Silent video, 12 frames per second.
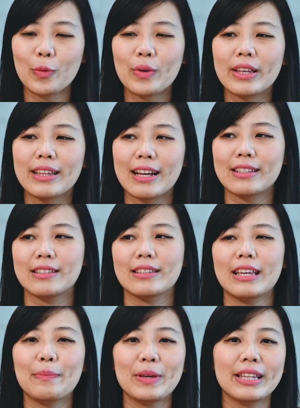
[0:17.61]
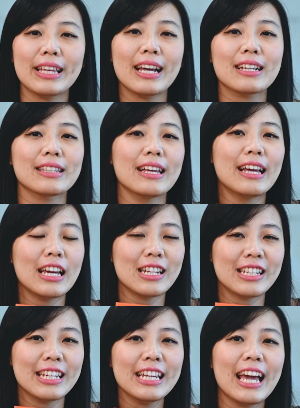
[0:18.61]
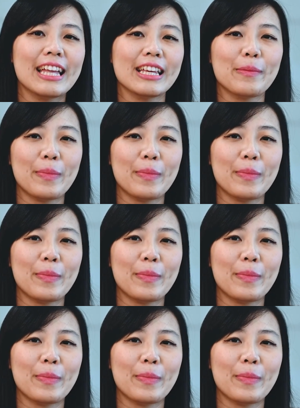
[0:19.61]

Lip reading: There is aptX HD and